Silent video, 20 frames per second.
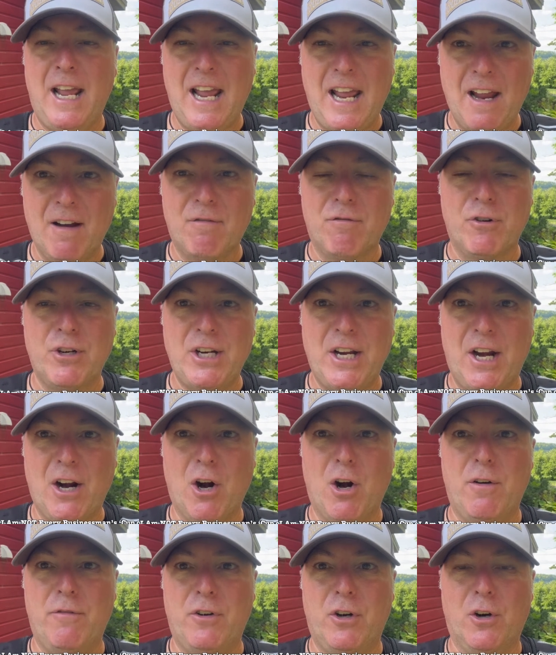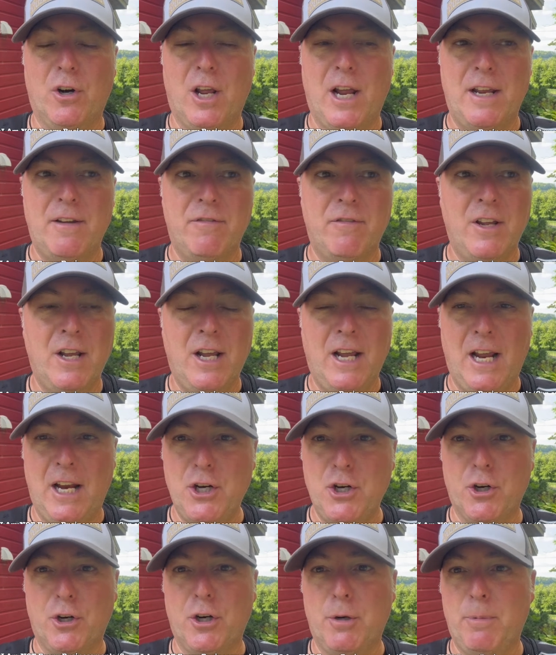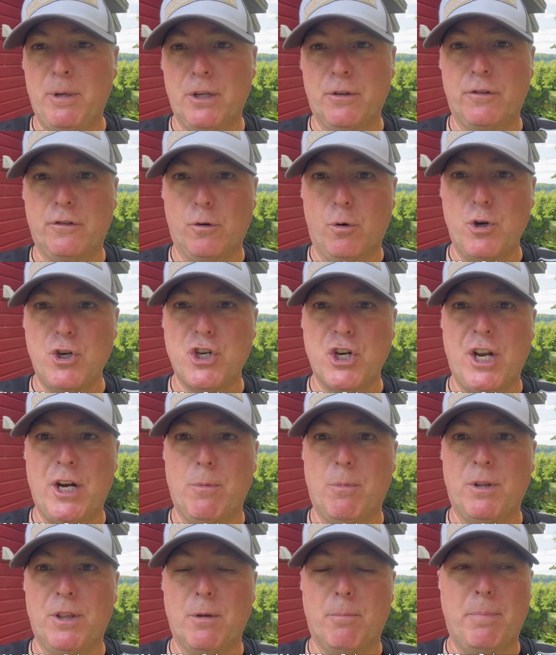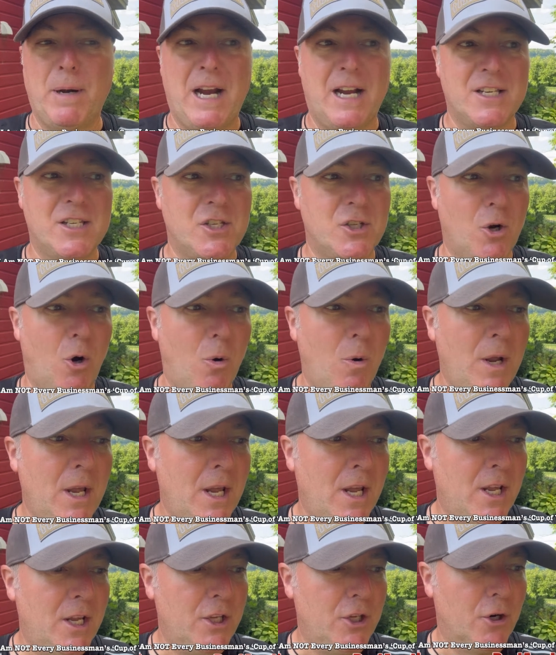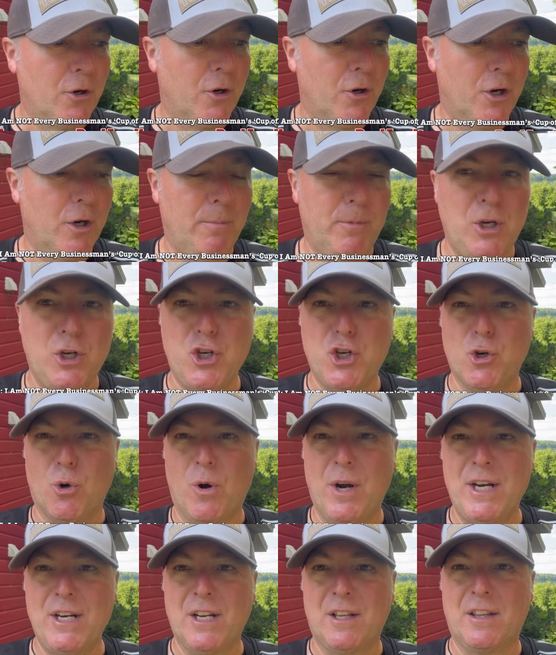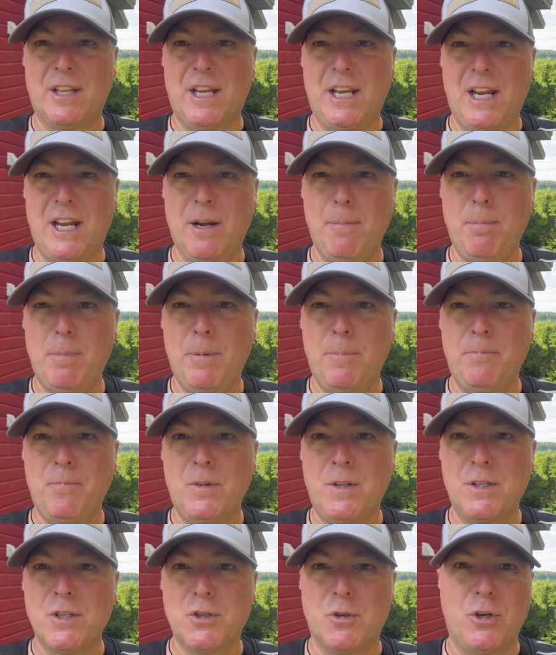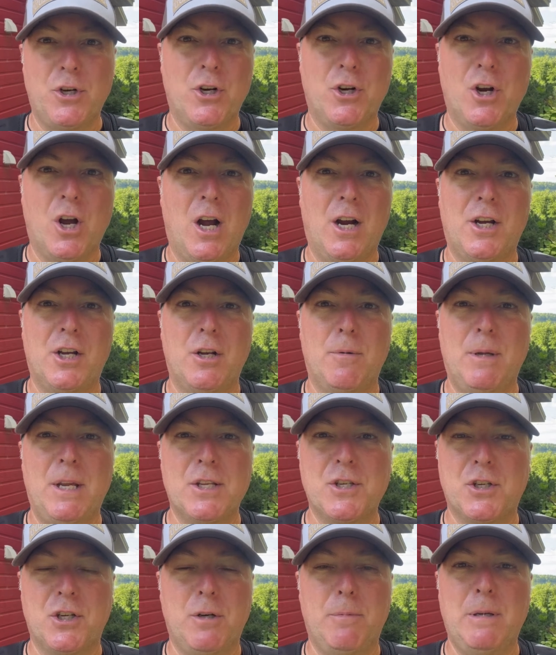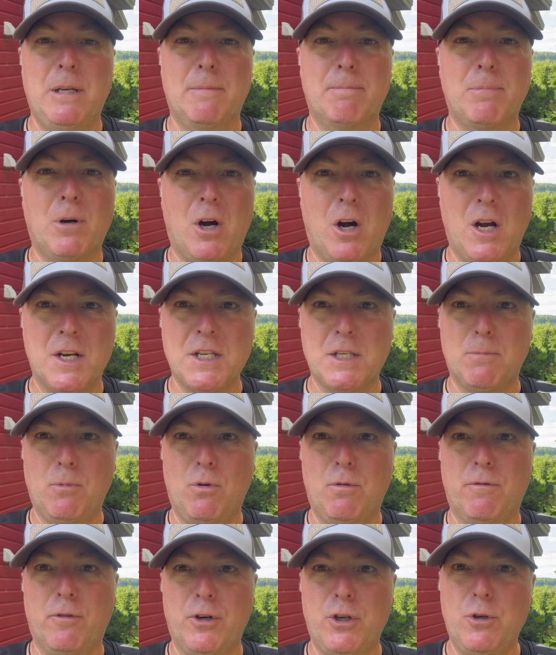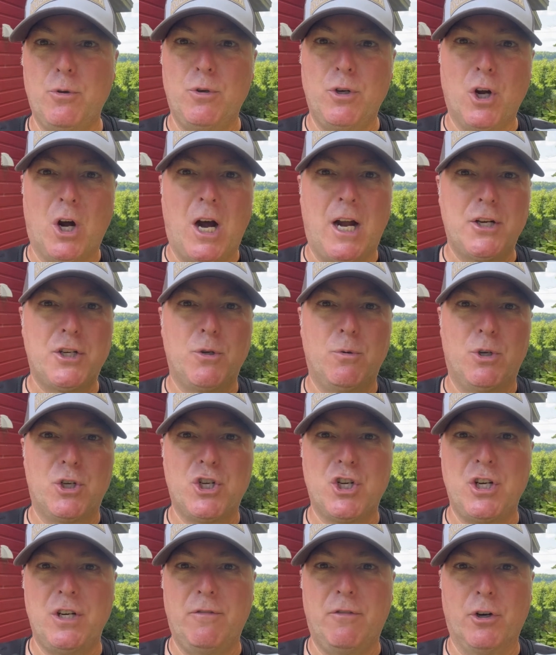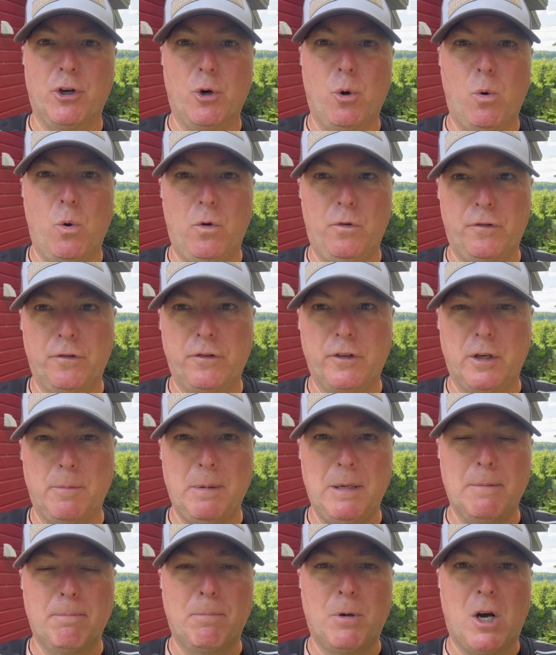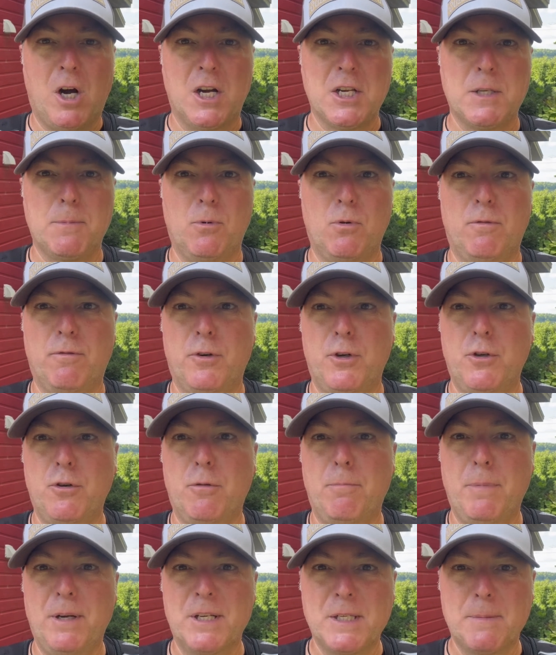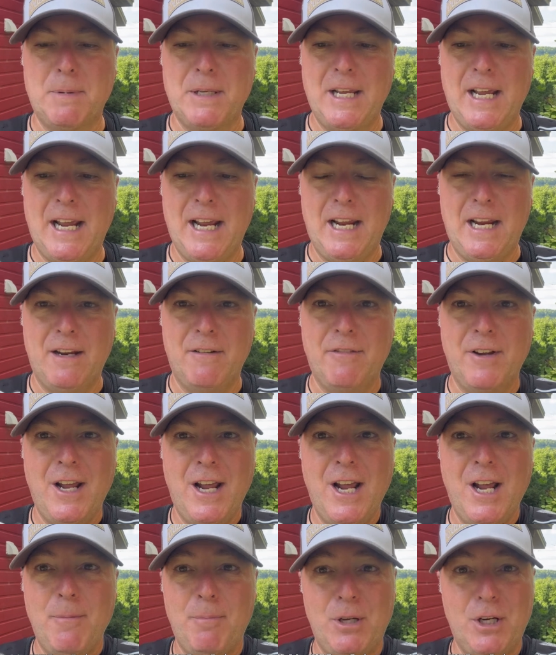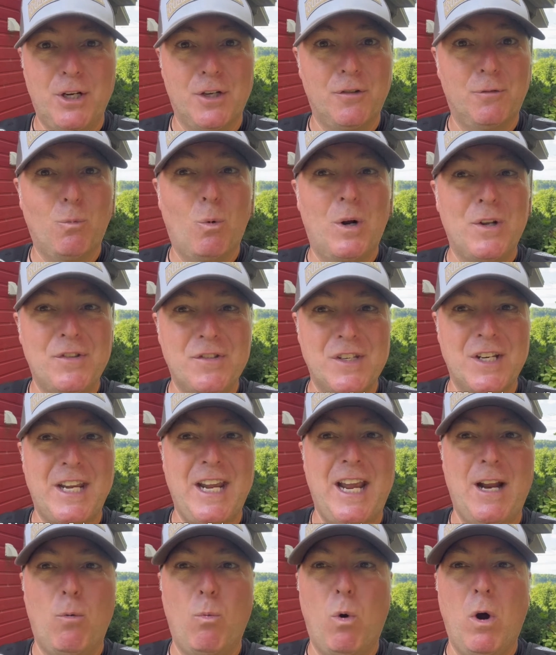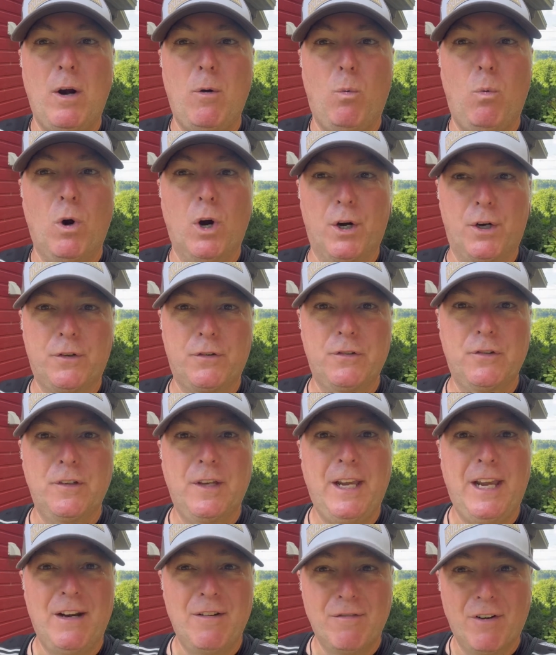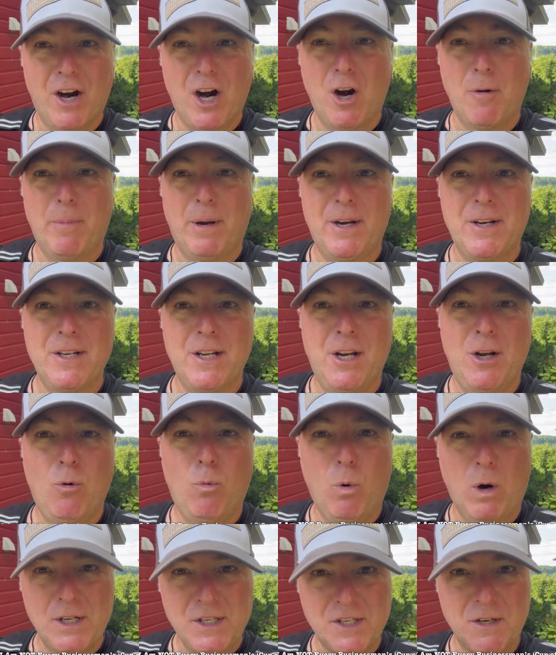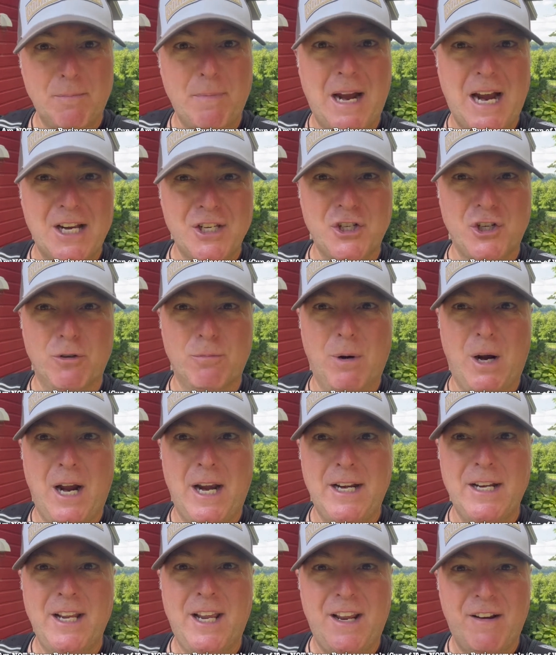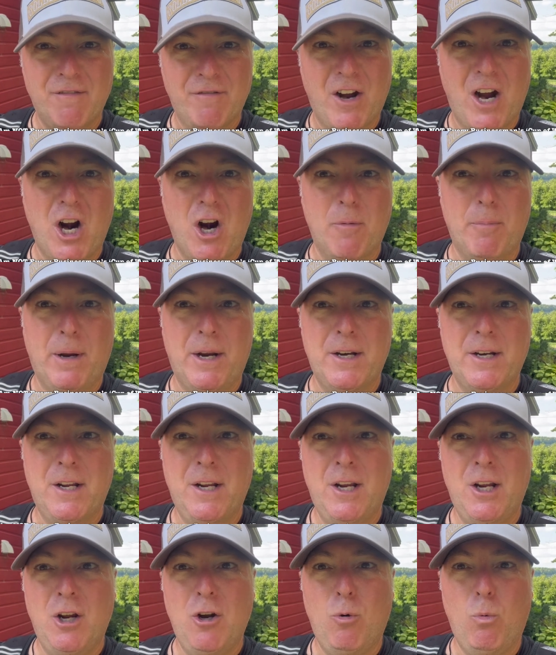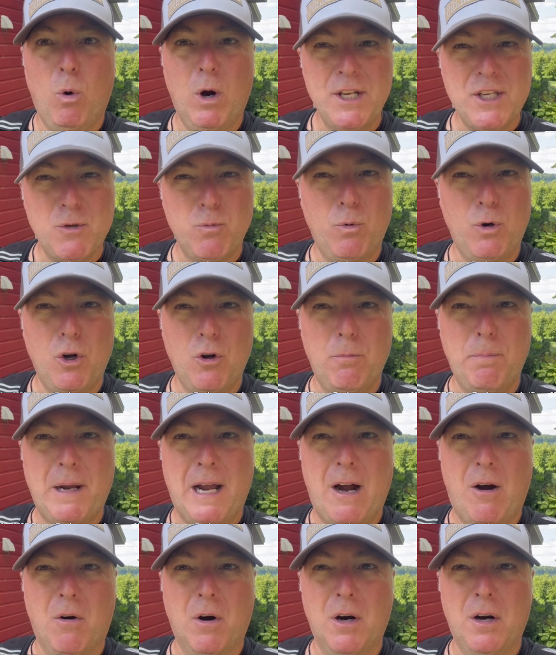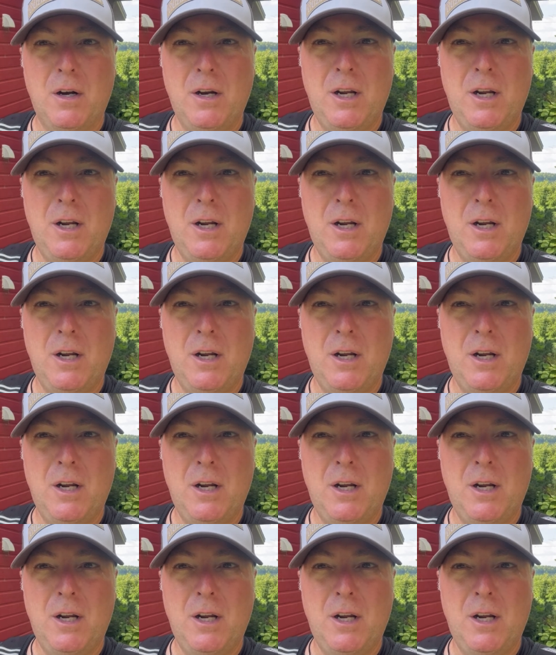Every area of your life. And you're going to be associated with the best. So you're going to be joined at the hip. So you're not going to it's going to be impossible for you not to achieve your goals. It's going to be impossible for you to misbehave because once again, what works? Environment. What's a mastermind? Environment. What's willpower?